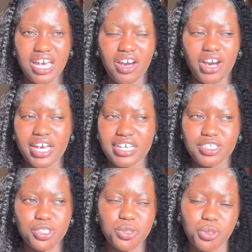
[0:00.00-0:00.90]
Okay,
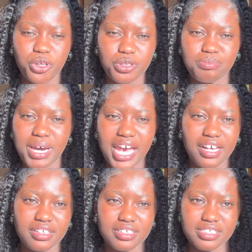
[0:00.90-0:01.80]
sure, you buy
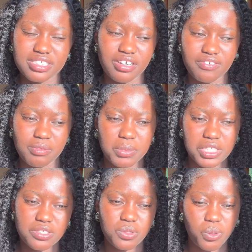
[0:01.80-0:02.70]
a lot of stuff from
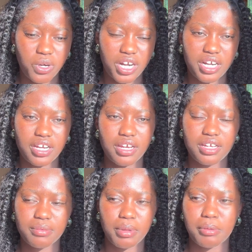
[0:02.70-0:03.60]
this store,
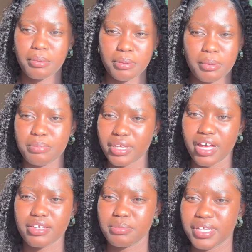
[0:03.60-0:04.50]
blah blah blah blah
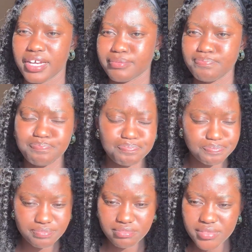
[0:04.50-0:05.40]
blah. They'll be like,
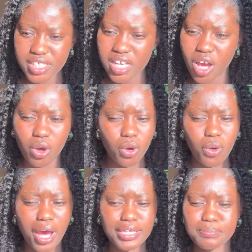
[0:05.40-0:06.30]

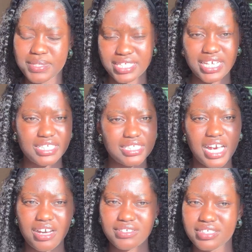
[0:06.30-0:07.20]
oh, I spent ten
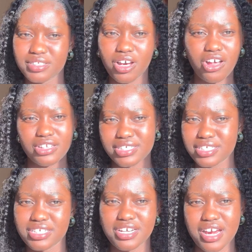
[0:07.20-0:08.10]
thousand dollars
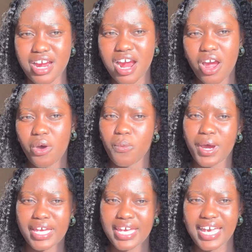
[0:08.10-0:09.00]
here,
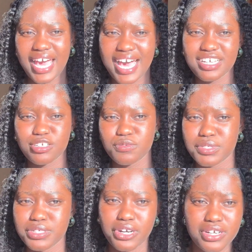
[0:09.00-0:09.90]
why can't I just
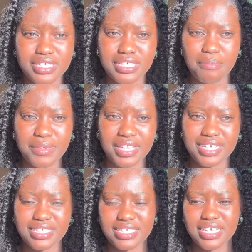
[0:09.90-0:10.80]
return something
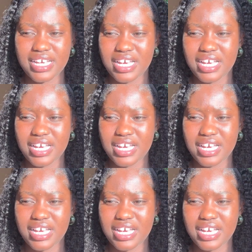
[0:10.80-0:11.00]
that's